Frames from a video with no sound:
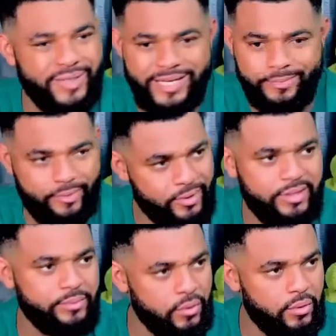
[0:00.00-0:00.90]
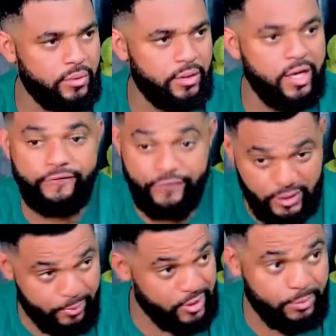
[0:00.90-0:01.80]
As soon as possible.
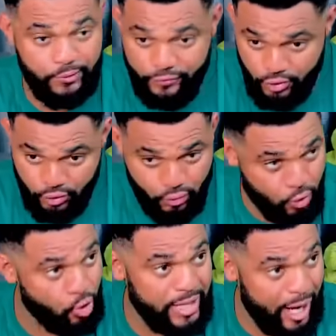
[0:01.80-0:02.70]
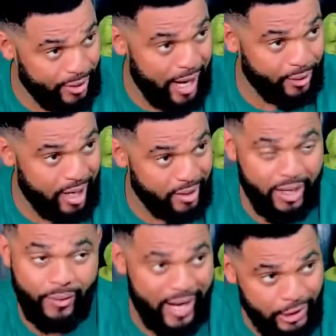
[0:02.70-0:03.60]
If it's possible for you to go now
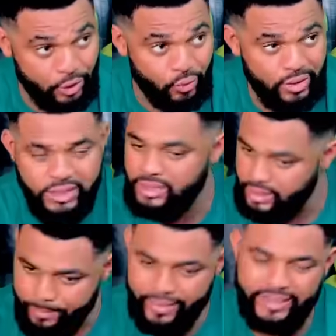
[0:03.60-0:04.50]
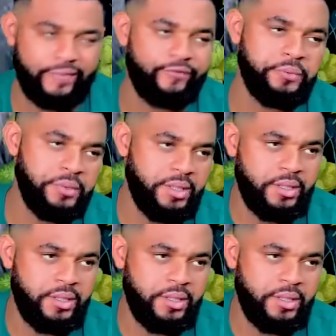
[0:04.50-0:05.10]
and do it, better